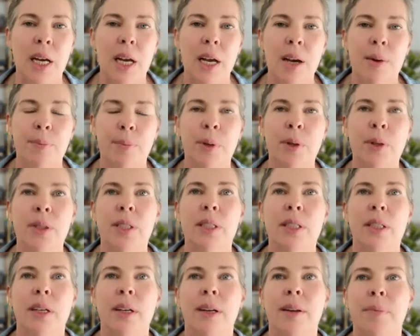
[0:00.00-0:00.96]
But
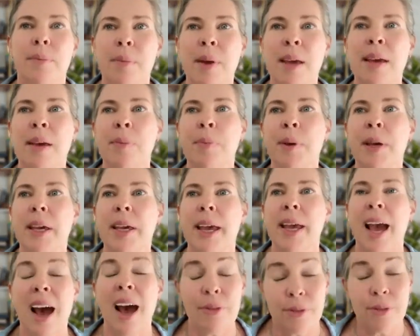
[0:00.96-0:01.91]
maybe
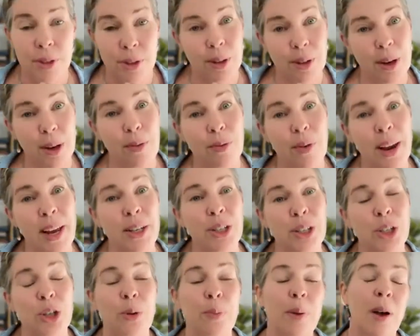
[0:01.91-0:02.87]
after they've read
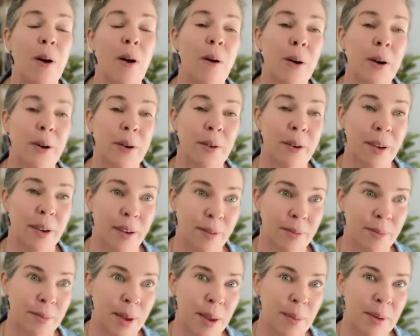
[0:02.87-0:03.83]
your blog, or
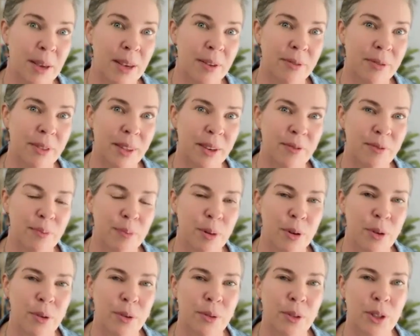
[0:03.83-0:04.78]
maybe if they've
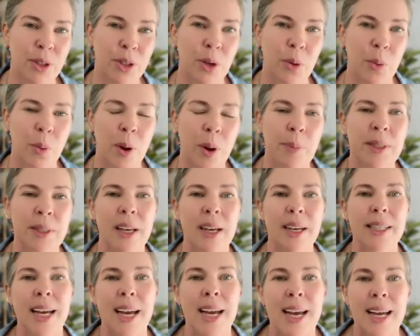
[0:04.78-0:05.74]
perused your
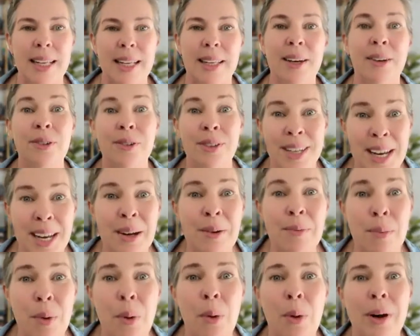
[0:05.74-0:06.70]
website, they're then
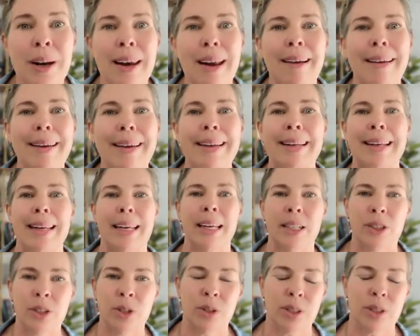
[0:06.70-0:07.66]
more
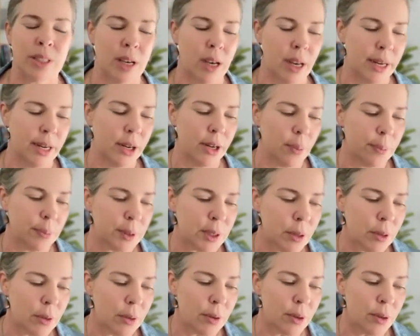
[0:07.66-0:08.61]
likely to sign up.
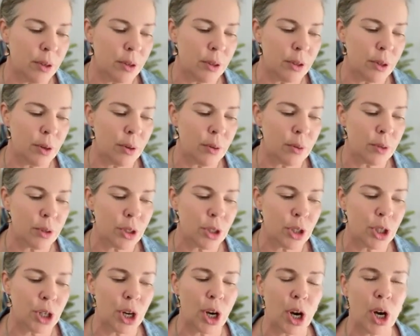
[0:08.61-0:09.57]
So you don't
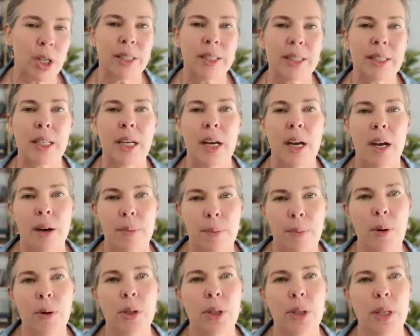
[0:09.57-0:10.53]
just
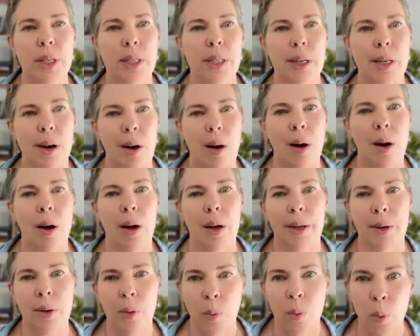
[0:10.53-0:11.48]
put it
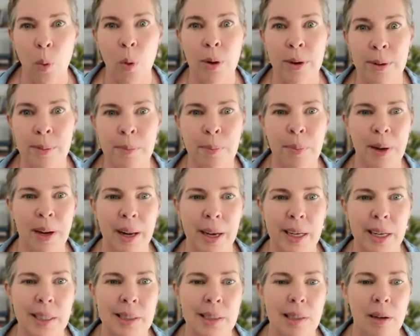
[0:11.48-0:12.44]
on one
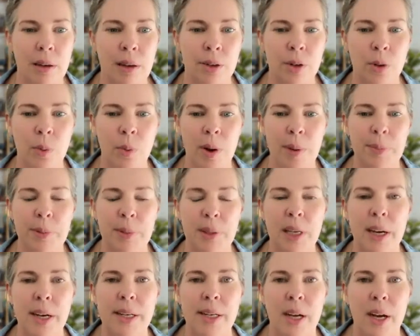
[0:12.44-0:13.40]
place on your
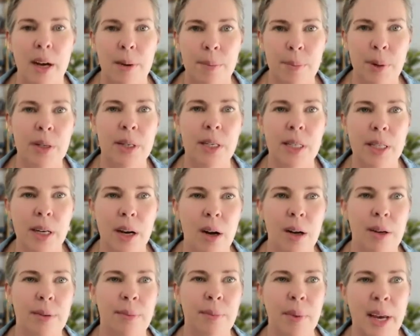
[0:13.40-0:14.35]
website, put it
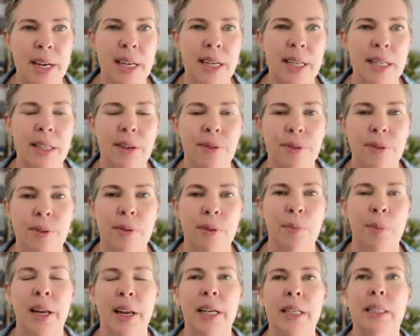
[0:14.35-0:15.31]
on many different
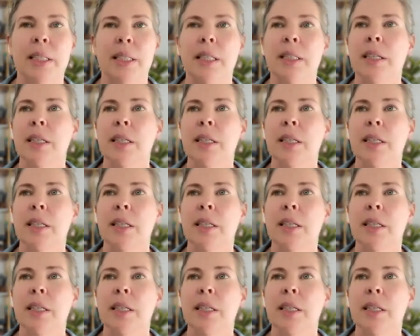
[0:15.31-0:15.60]
places.